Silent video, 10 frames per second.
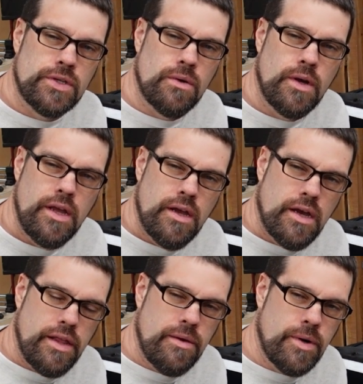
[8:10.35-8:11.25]
So
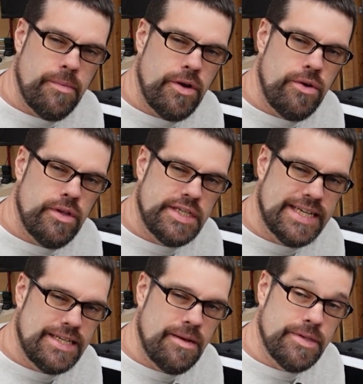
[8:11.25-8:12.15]
I think what I'm gonna do this
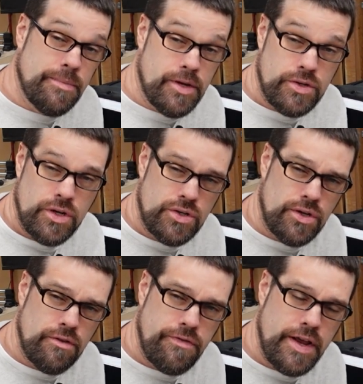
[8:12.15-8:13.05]
next time is I'm actually gonna
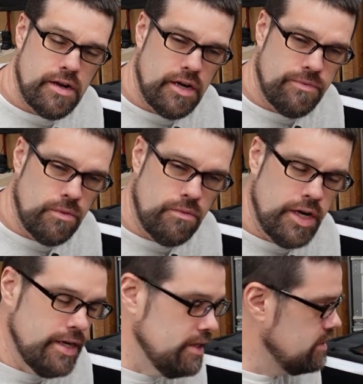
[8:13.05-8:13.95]
turn the fan off, we'll
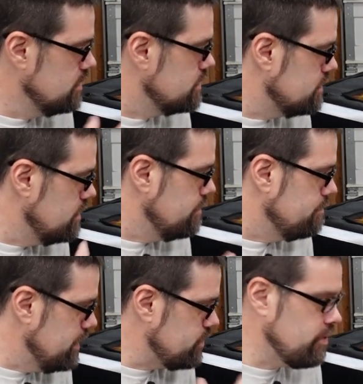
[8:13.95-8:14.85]
run it,
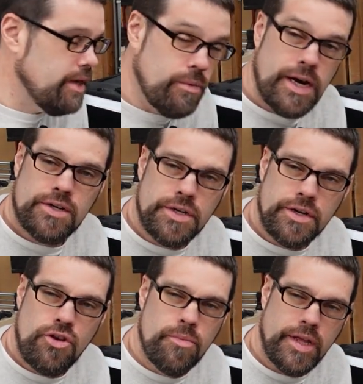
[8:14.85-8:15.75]
make sure that we're actually
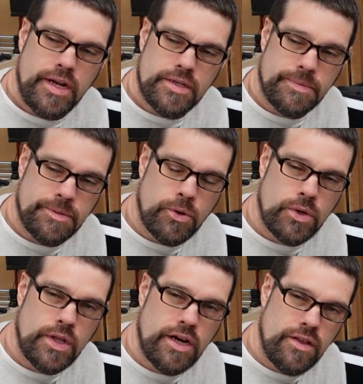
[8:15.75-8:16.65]
accumulating some
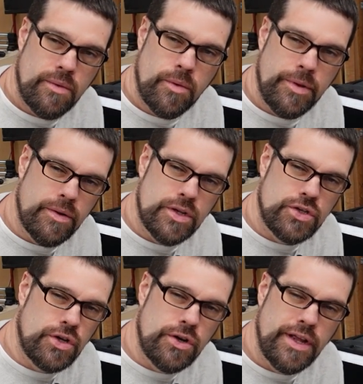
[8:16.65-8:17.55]
smoke in there and then we'll be able to
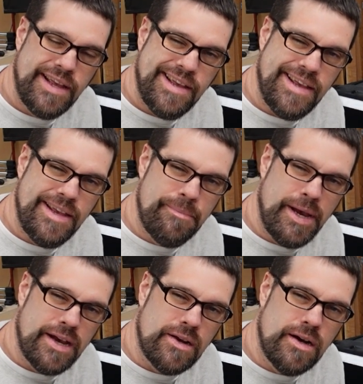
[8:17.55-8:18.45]
turn it
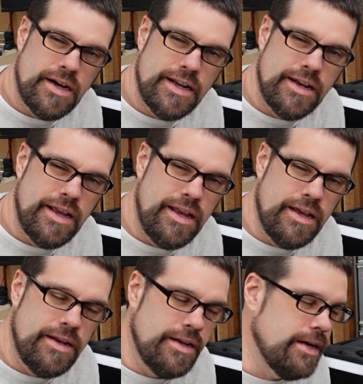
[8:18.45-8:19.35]
back on
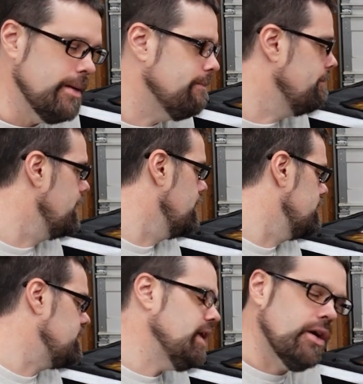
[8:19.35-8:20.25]
and
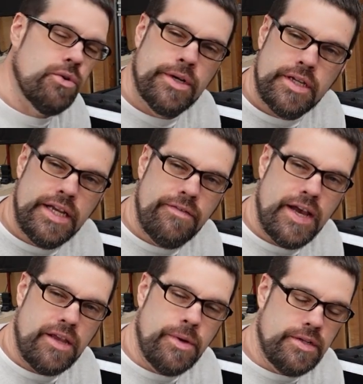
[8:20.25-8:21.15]
uh, see how quickly it
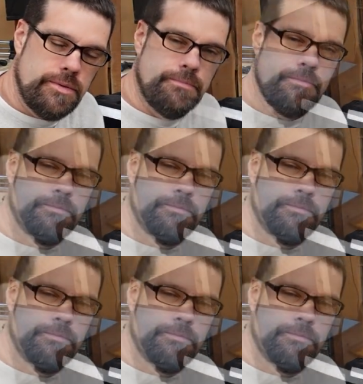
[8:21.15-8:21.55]
evacuates.